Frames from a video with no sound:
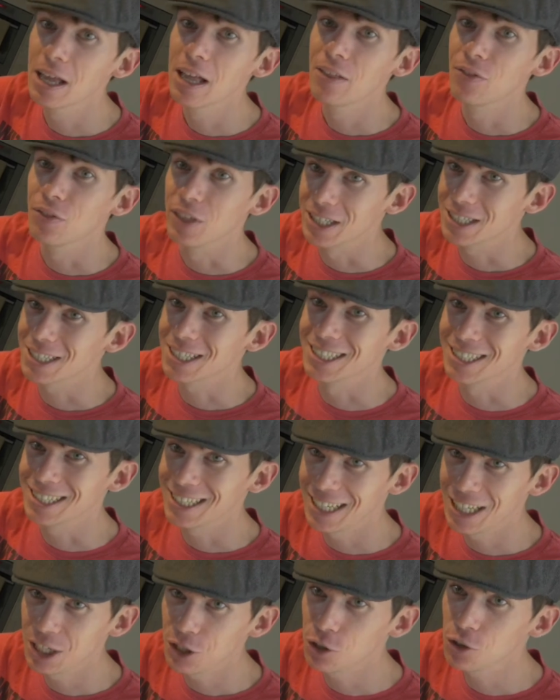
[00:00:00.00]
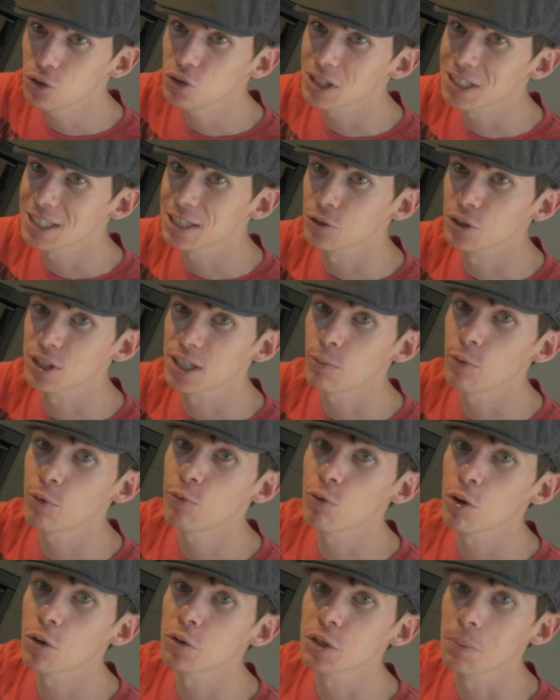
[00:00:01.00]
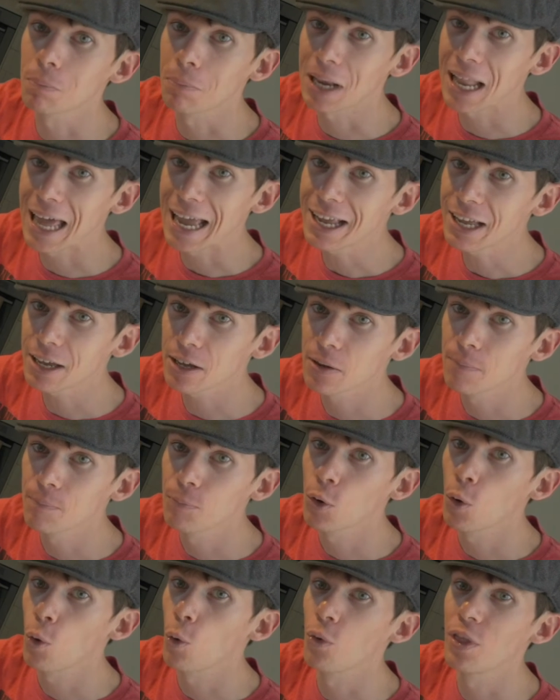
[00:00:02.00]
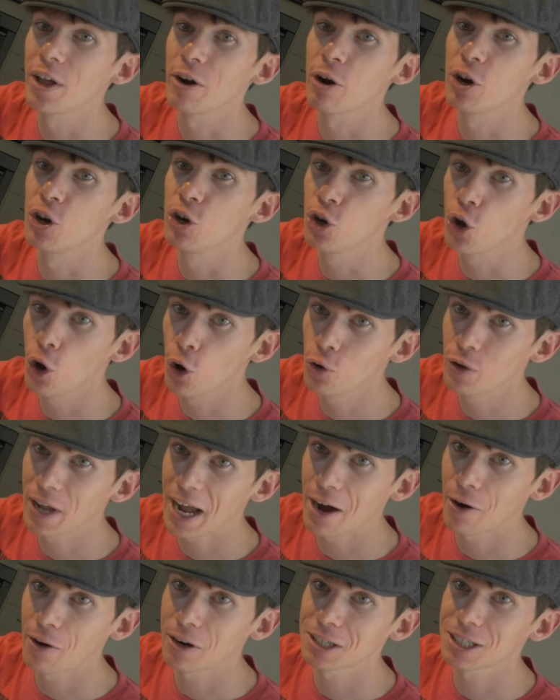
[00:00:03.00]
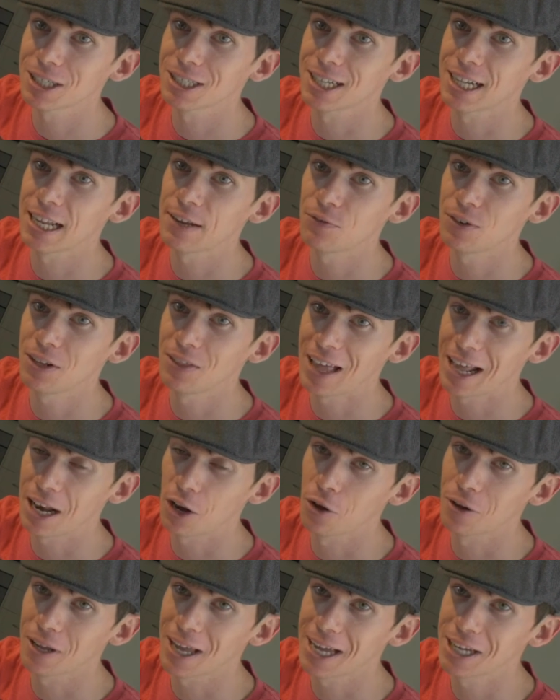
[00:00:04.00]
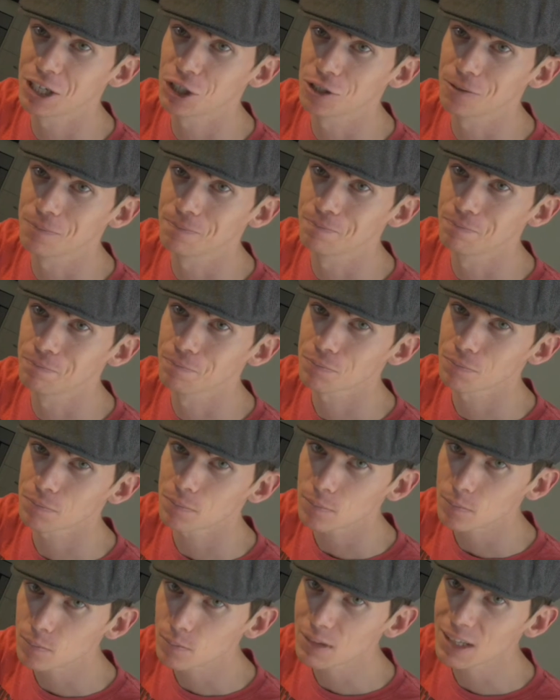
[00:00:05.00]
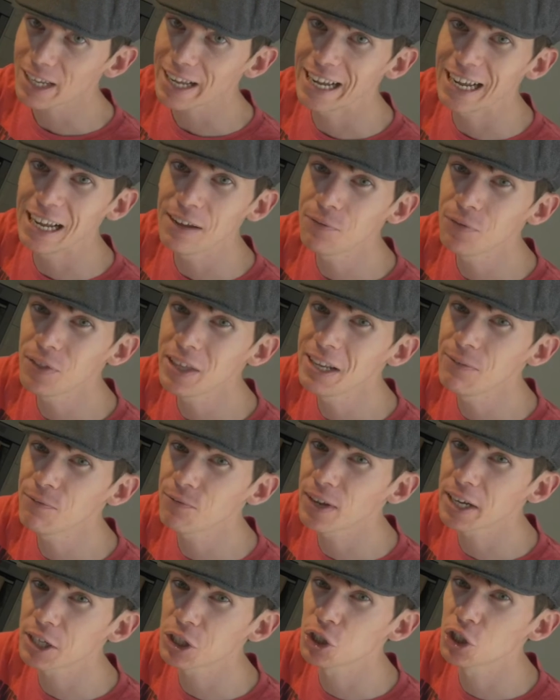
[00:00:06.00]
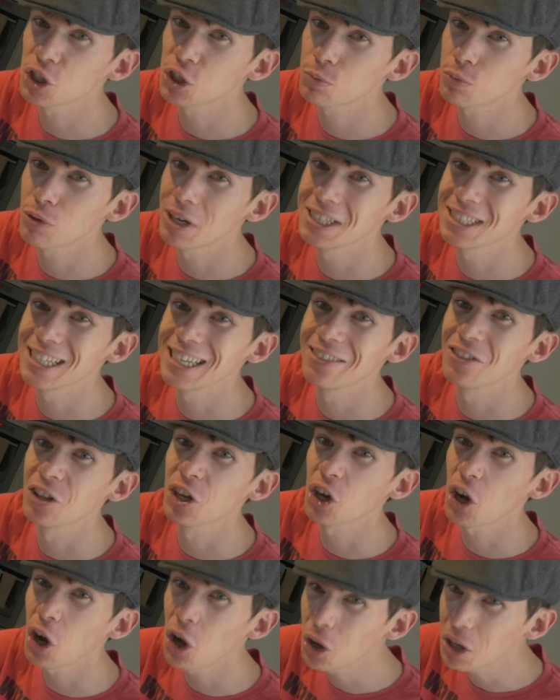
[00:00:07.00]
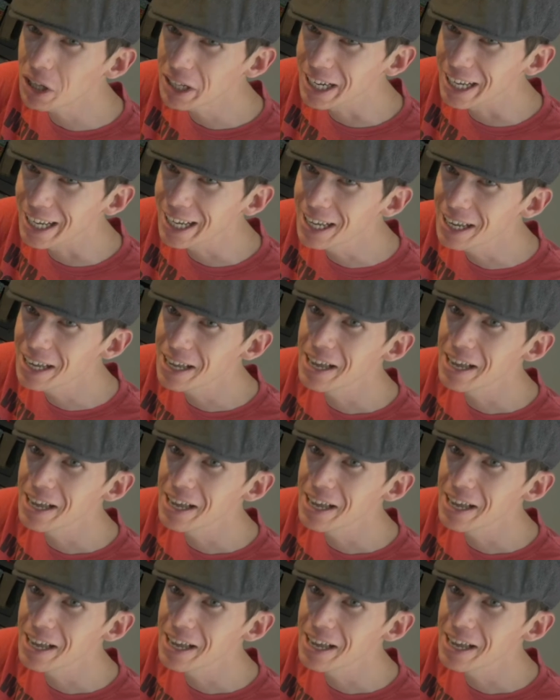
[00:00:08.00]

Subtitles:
This continues until someone rolls a blank or there are no characters left in that location. If the infection spreads in the colony